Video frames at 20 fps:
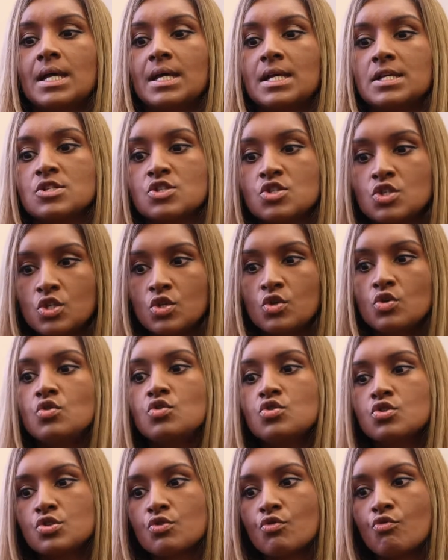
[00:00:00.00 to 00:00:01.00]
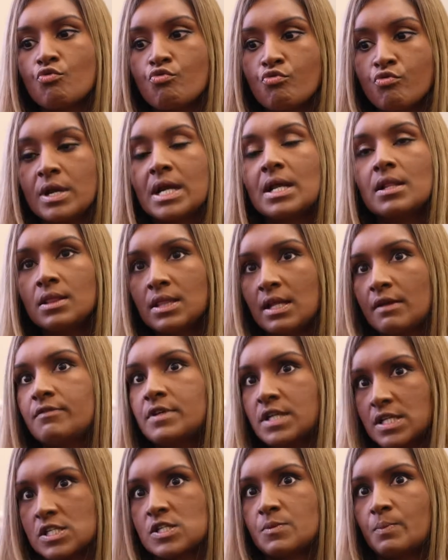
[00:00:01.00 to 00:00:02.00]
is use real
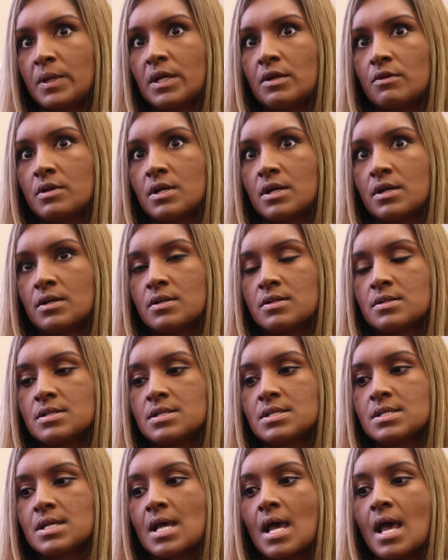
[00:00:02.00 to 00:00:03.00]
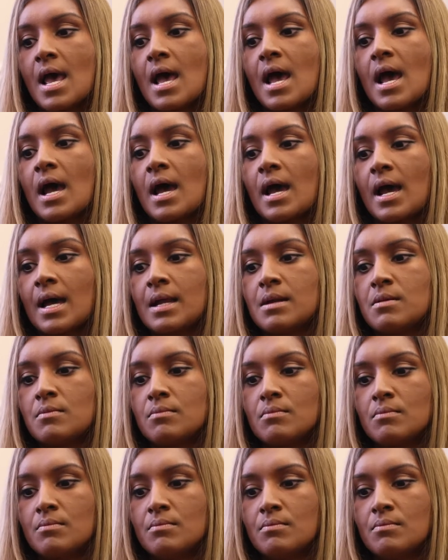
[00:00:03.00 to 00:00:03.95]
lived experience and